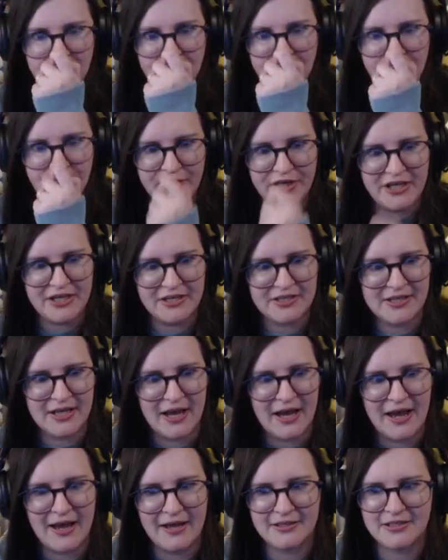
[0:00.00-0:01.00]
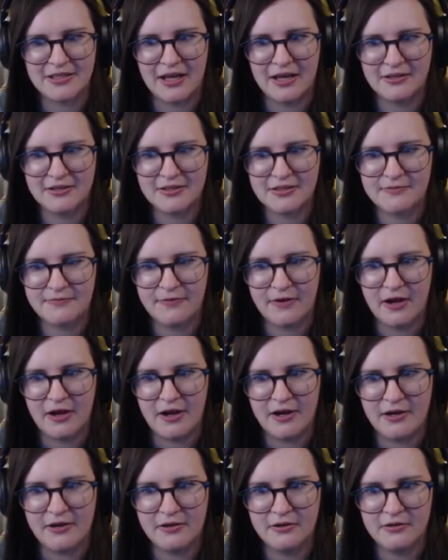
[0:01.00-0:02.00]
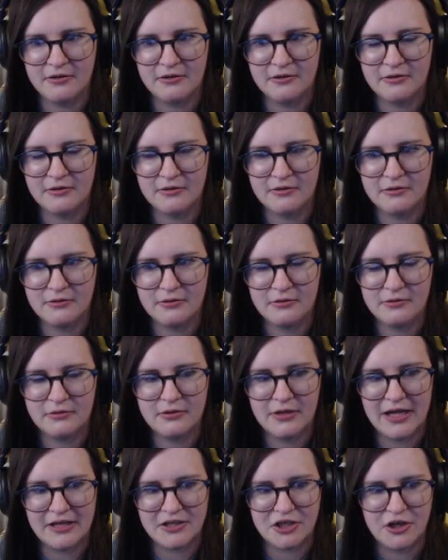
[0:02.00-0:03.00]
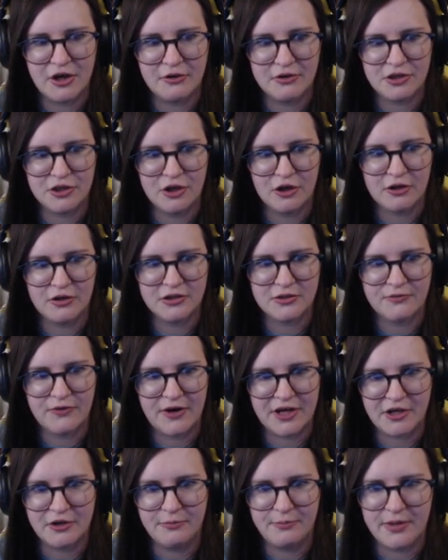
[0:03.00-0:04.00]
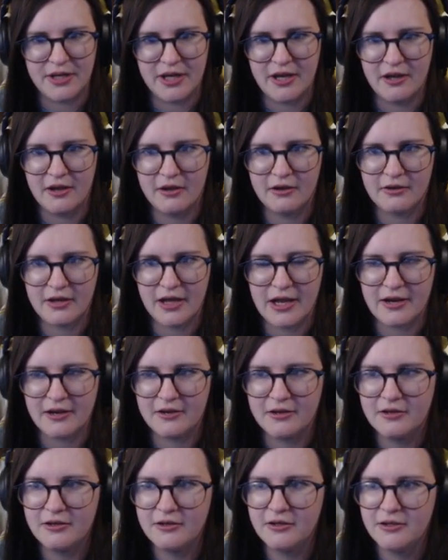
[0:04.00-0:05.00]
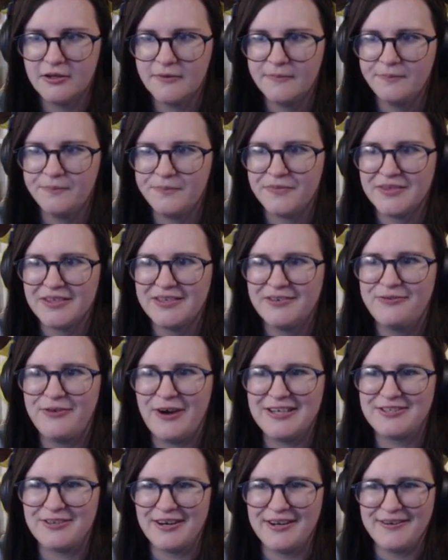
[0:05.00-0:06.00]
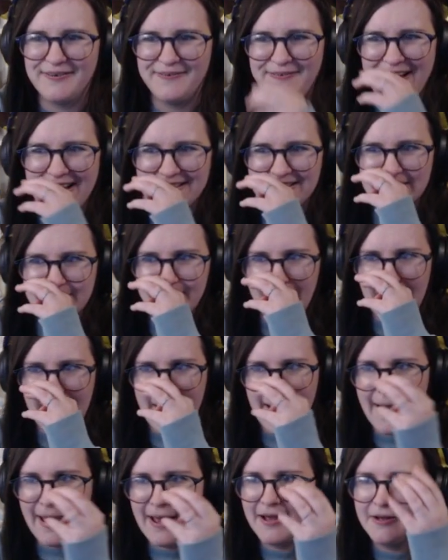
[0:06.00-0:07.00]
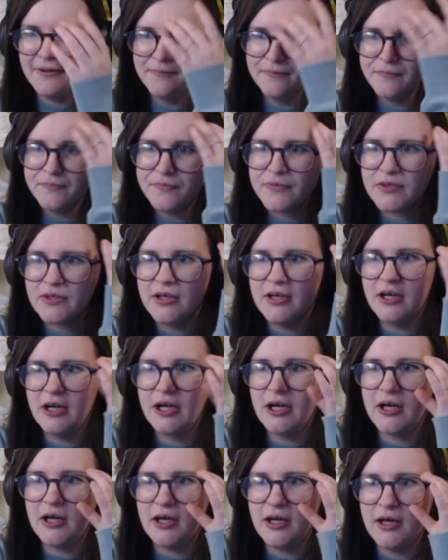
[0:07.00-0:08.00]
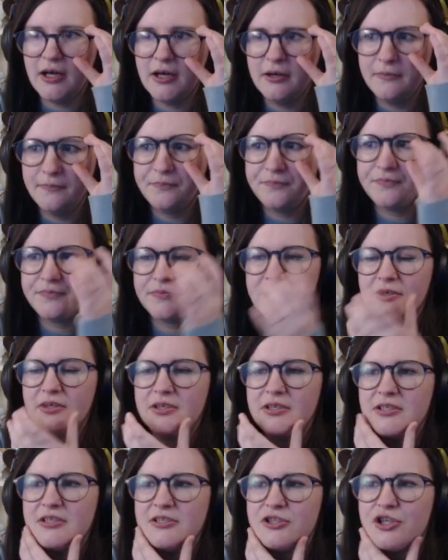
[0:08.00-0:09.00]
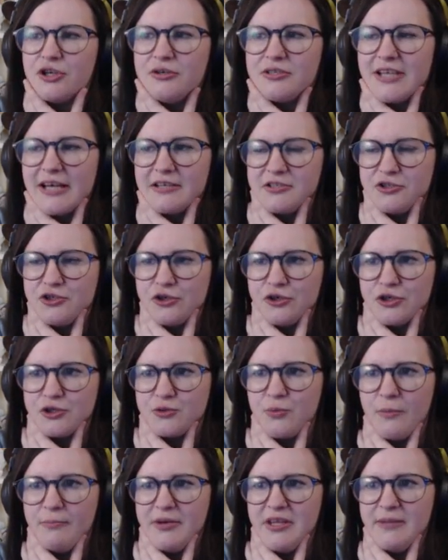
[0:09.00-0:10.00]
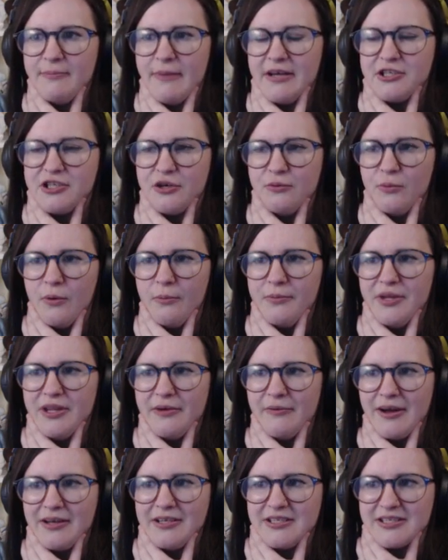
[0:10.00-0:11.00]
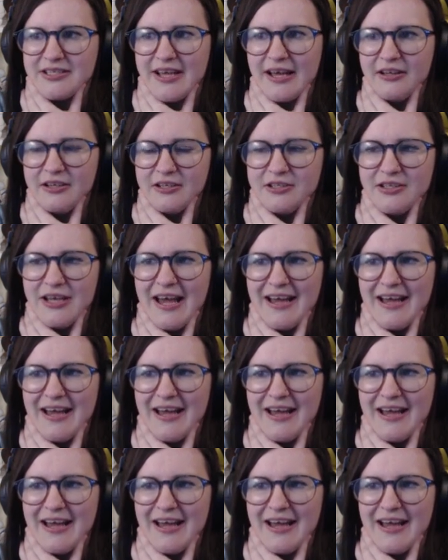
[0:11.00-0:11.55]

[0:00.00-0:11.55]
Bonnie is there, so that's fine. Actually, no, it's not, because Freddy could be here. Okay. Frederick Fazbear! Ah! Two sets of jaws, one being the main suit and one being their endoskeleton.